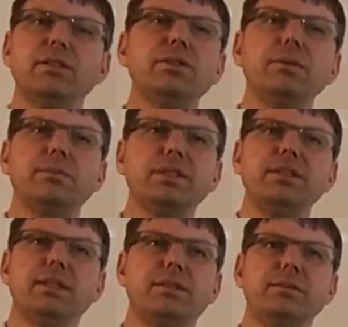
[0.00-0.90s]
to
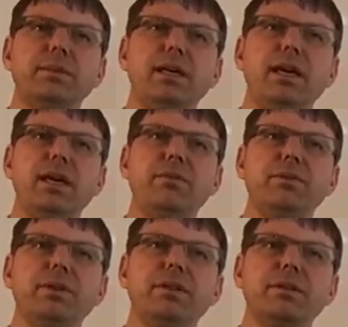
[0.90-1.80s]
predict the
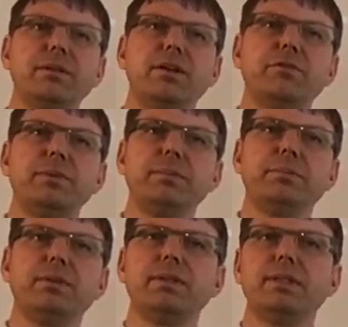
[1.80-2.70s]
behavior of
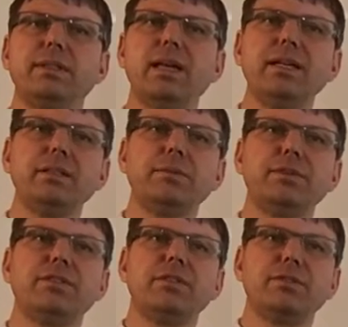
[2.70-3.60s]
people
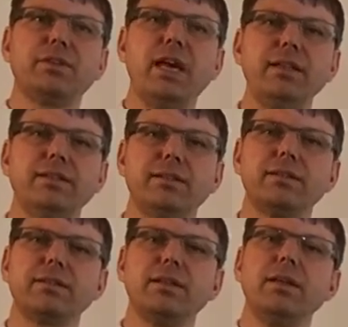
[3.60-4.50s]
90% of cases.